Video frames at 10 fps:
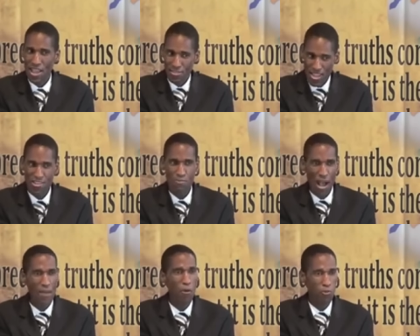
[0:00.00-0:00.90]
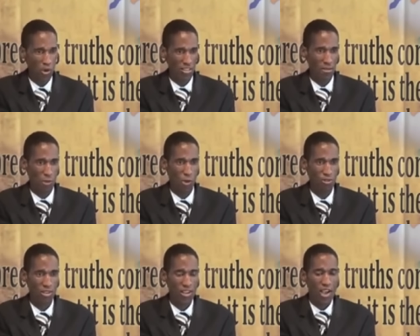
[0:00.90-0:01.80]
these Bible
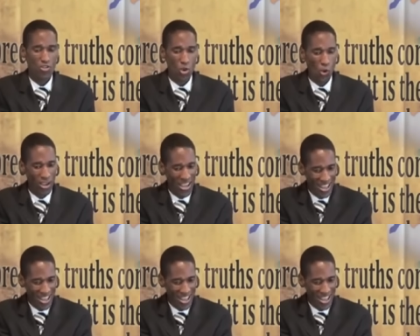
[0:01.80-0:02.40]
principles, so